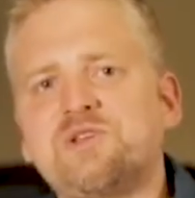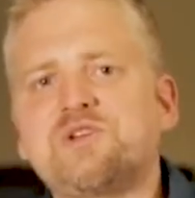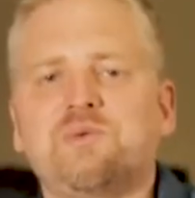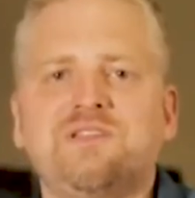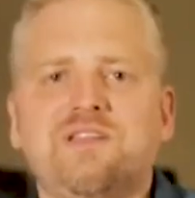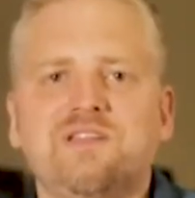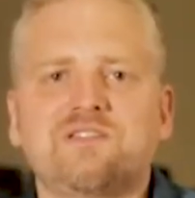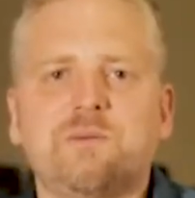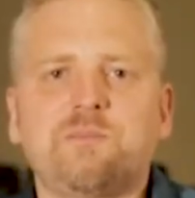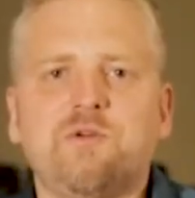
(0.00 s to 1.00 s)
only takes a
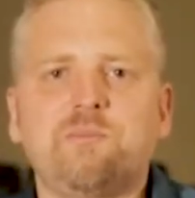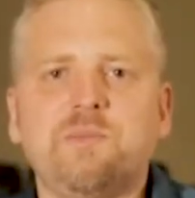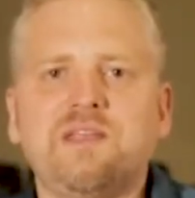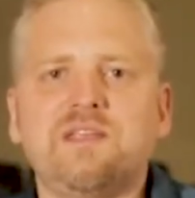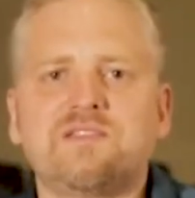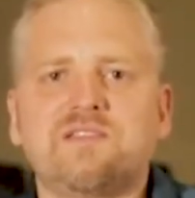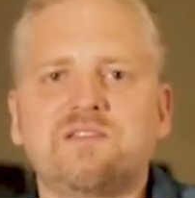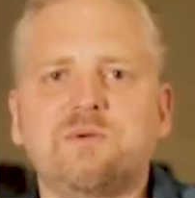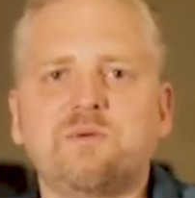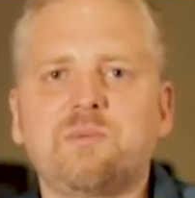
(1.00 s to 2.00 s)
couple of minutes, and
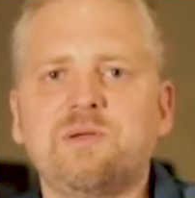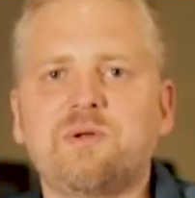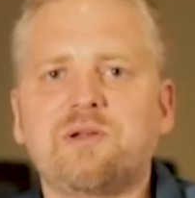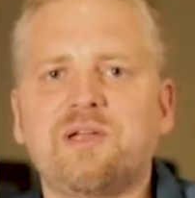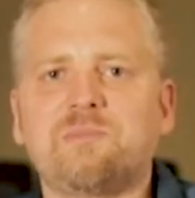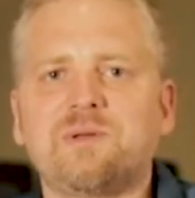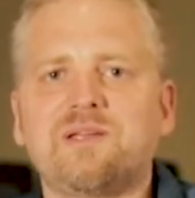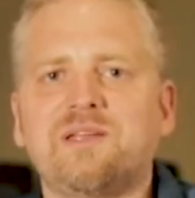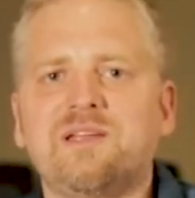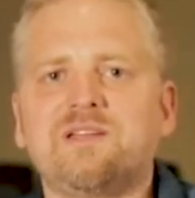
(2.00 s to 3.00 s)
we will be very happy
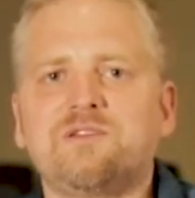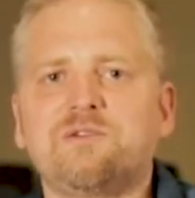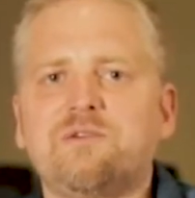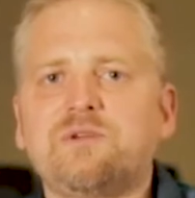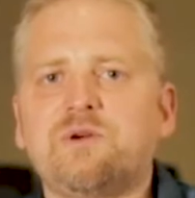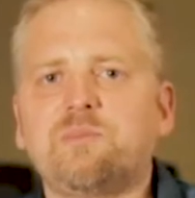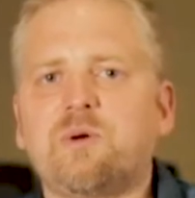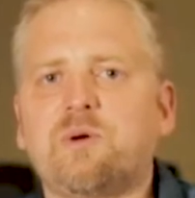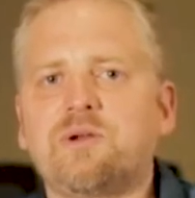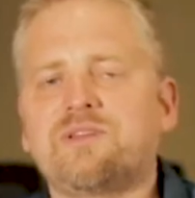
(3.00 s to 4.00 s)
to have you on
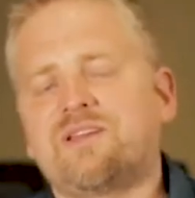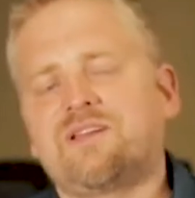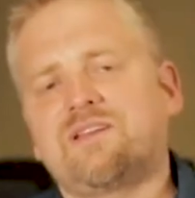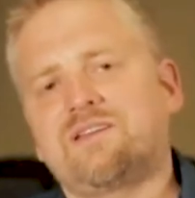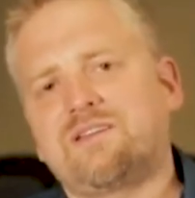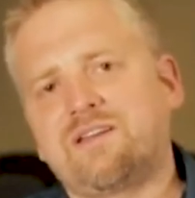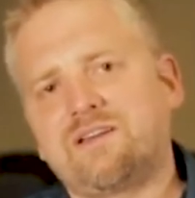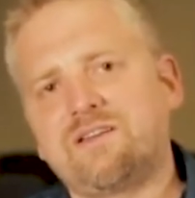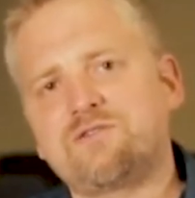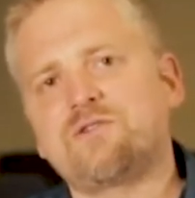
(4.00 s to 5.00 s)
board
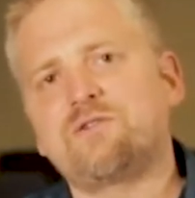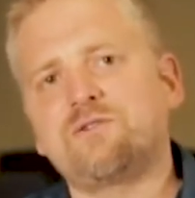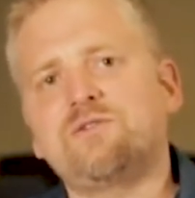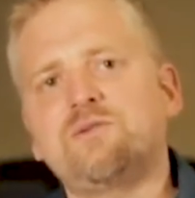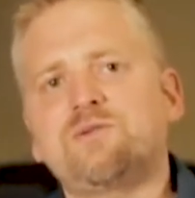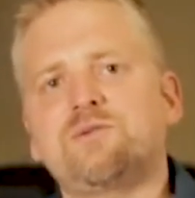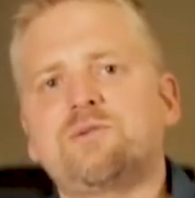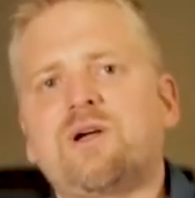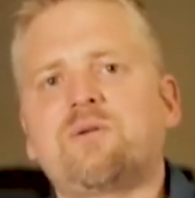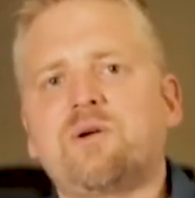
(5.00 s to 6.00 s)
and introduce you to
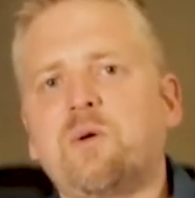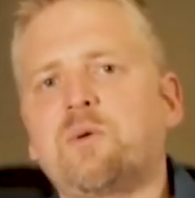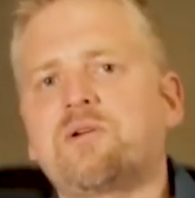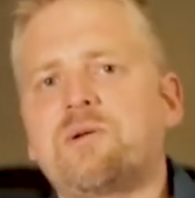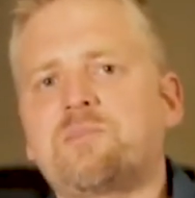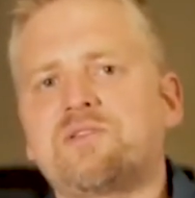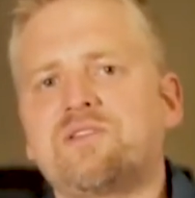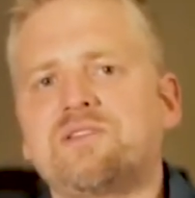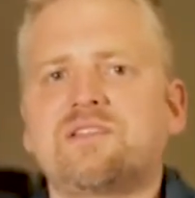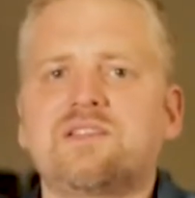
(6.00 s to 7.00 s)
our local
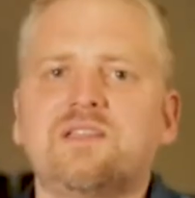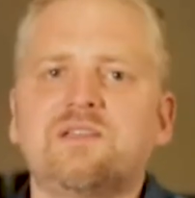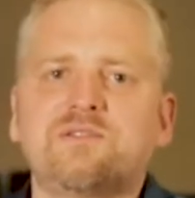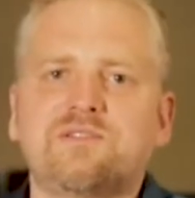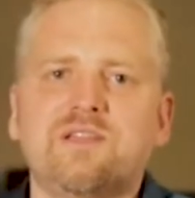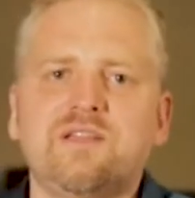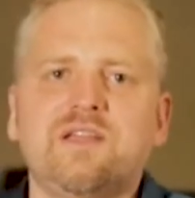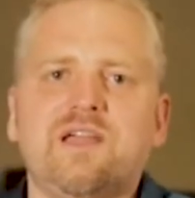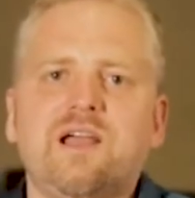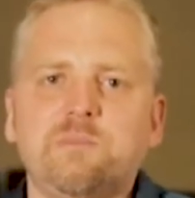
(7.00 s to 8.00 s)
representatives,
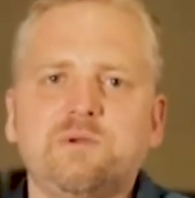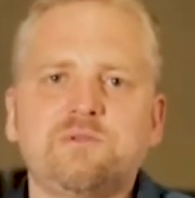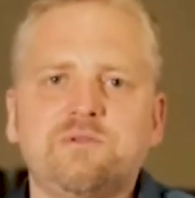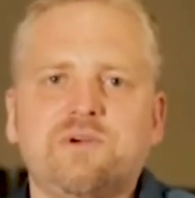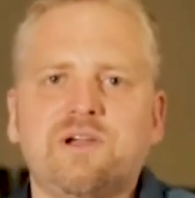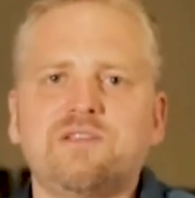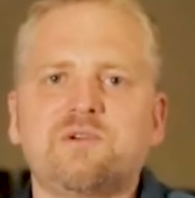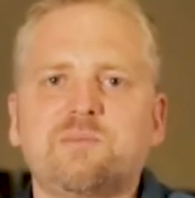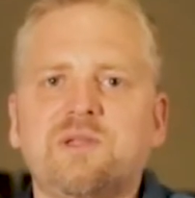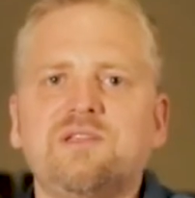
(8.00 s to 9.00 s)
help you to find
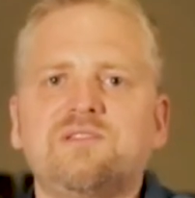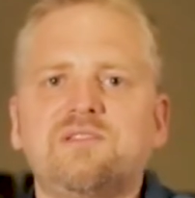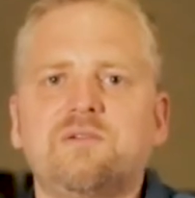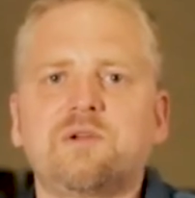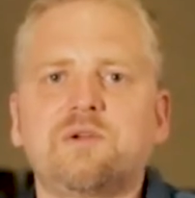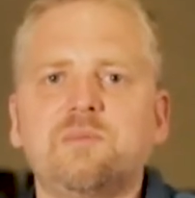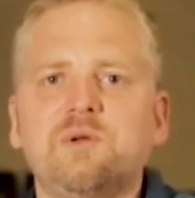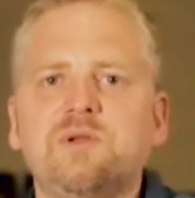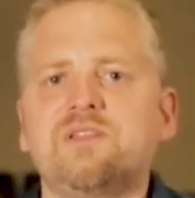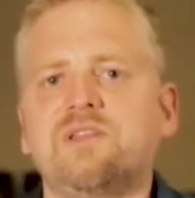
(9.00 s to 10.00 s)
your place in our
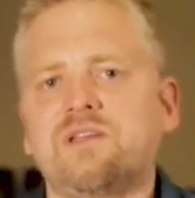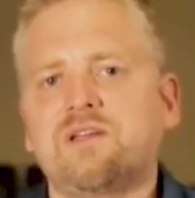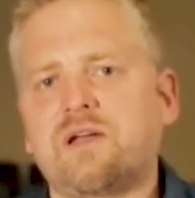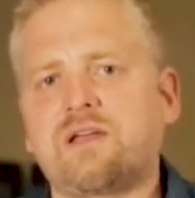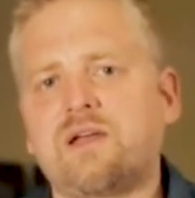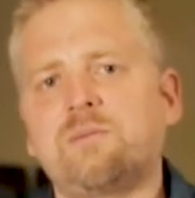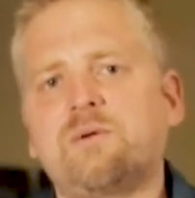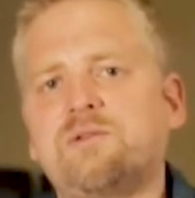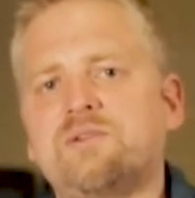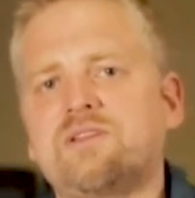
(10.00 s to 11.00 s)
community. And I
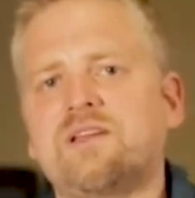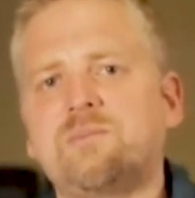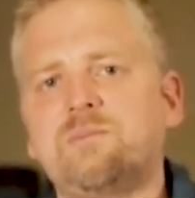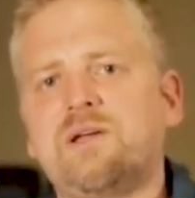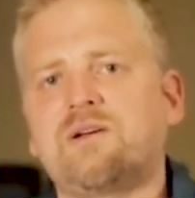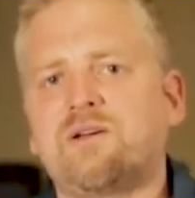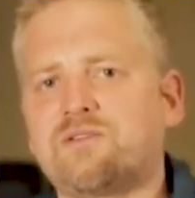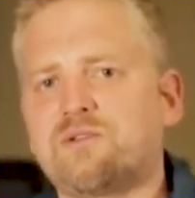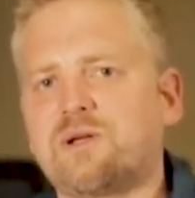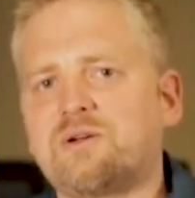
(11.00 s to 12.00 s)
believe it can be
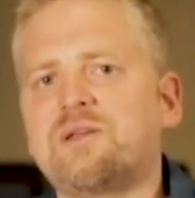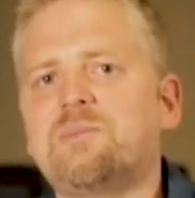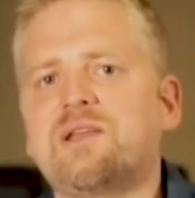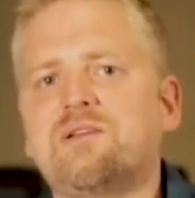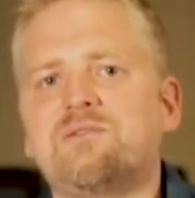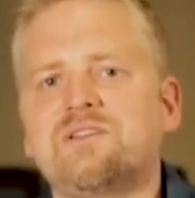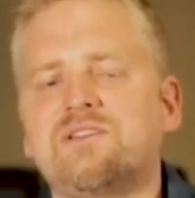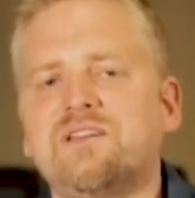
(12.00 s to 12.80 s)
also a great benefit